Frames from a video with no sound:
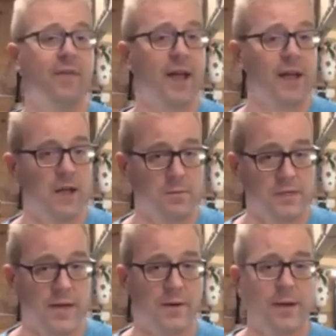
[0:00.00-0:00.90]
that comes
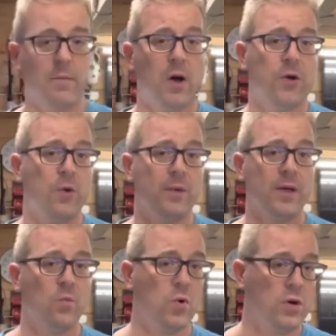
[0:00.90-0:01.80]
out. It might not be
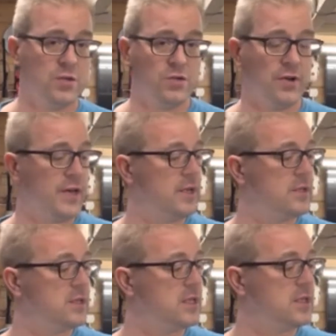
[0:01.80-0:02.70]
in widescreen
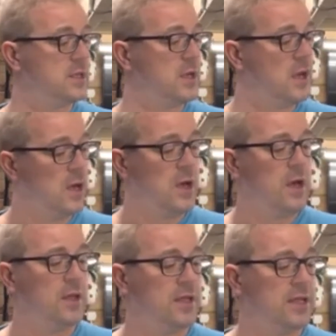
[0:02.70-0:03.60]
because this
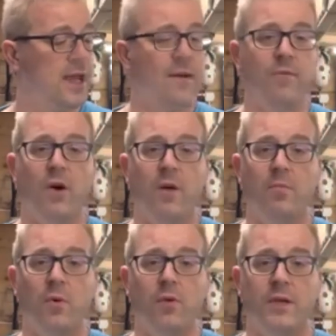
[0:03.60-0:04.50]
this camera, I
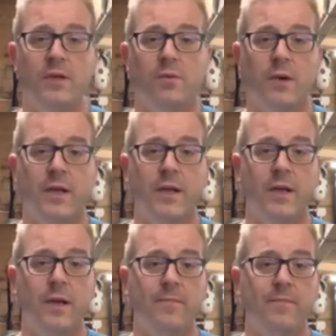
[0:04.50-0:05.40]
bought this when
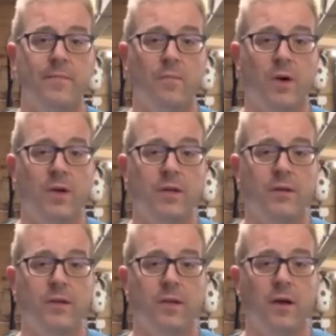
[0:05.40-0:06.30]
um, my
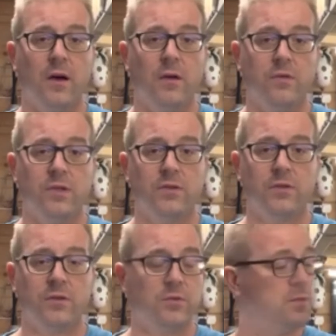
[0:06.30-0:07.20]
oldest
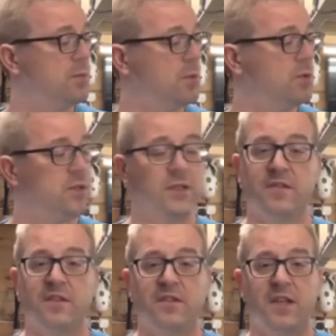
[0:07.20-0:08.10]
daughter was born, so it's
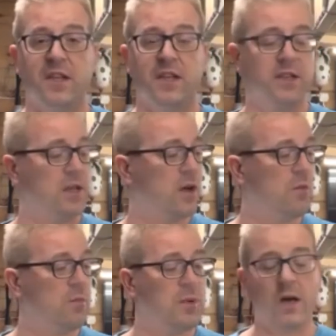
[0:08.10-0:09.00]
15 years
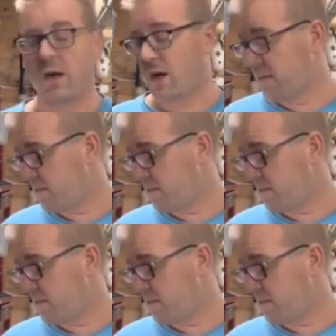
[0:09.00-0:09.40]
old, but um,